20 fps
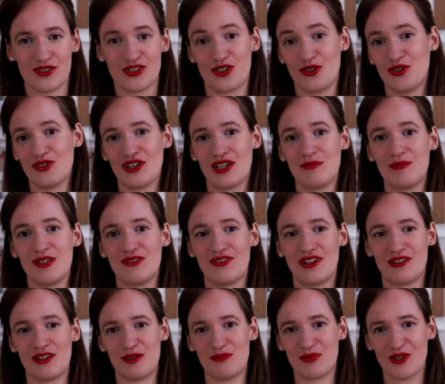So you can be
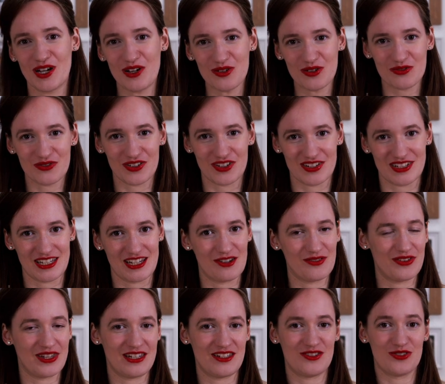very proud of
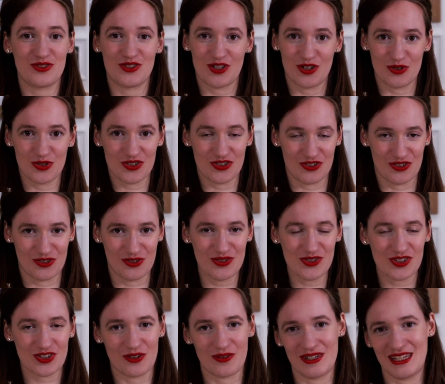yourself that you chose to do
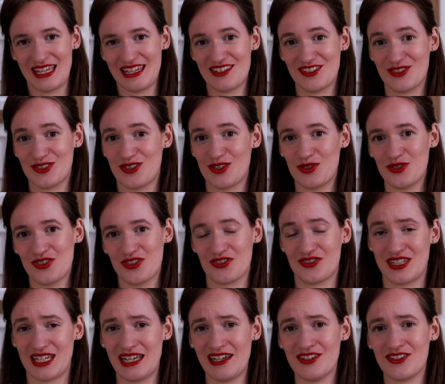so and that you chose to
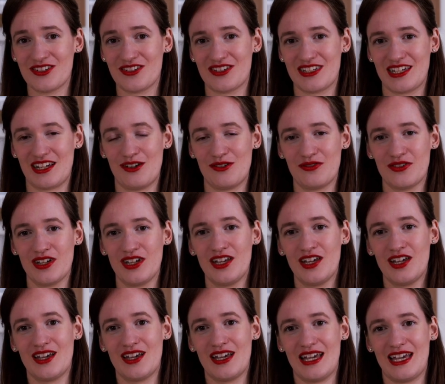challenge yourself
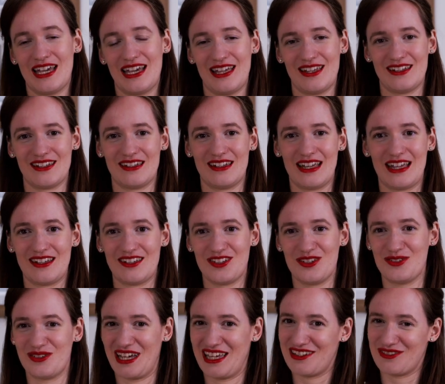and that
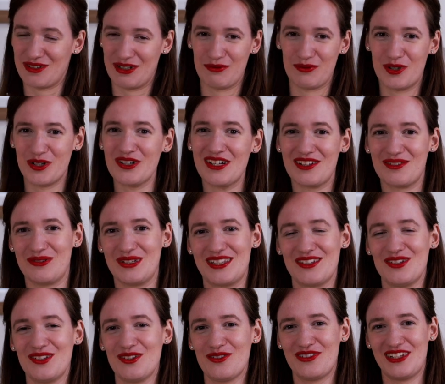you get rewarded with
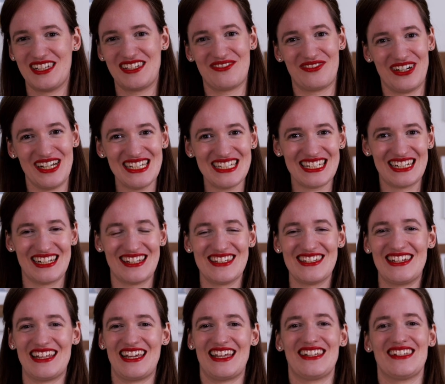all of this richness
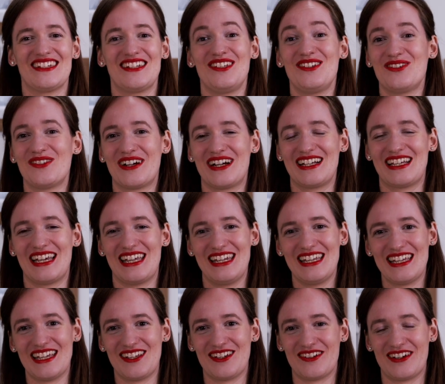that you are
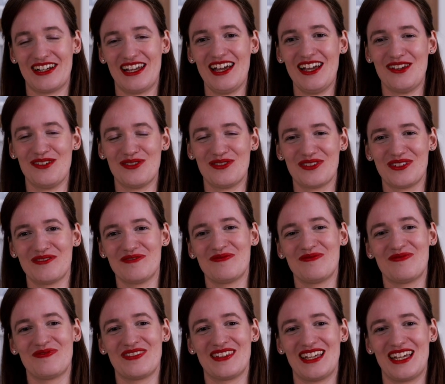getting in your life
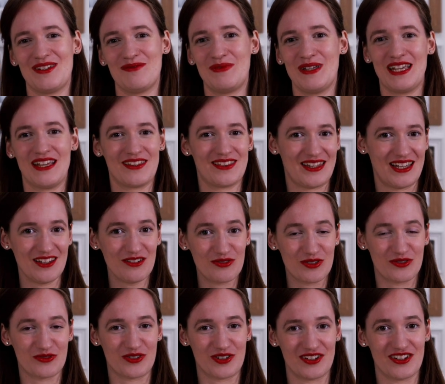and being
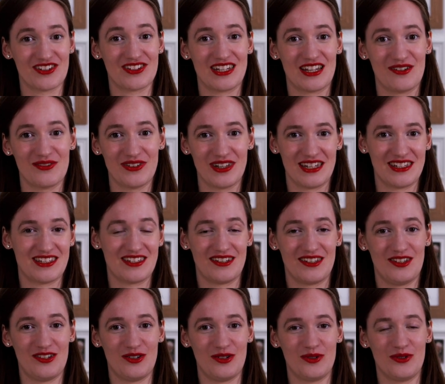thankful for yourself that
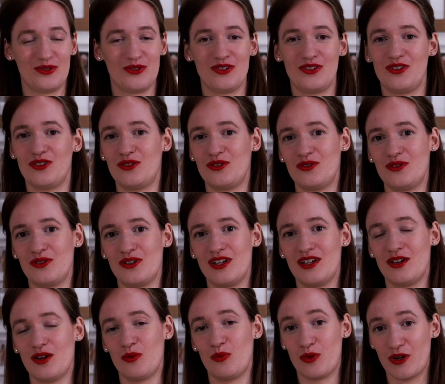you you
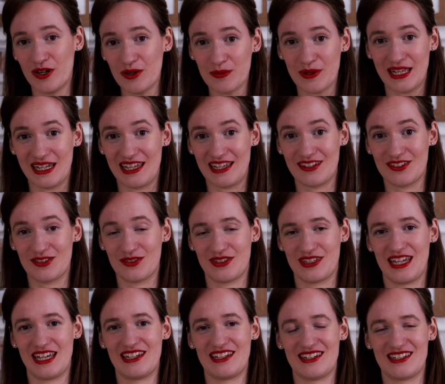were willing to
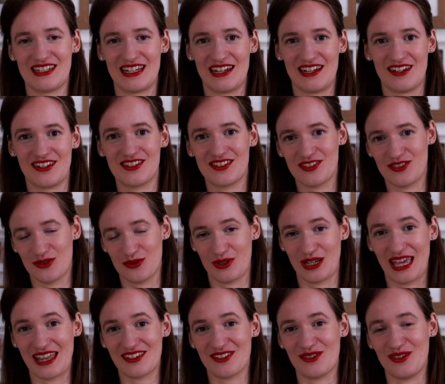take the challenge to
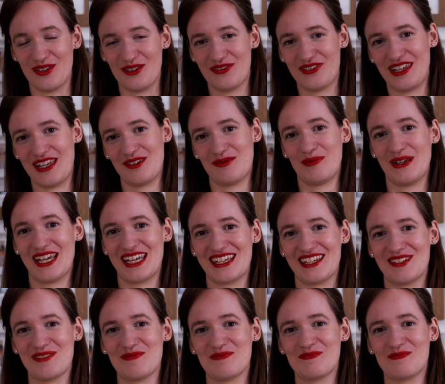get all of that back.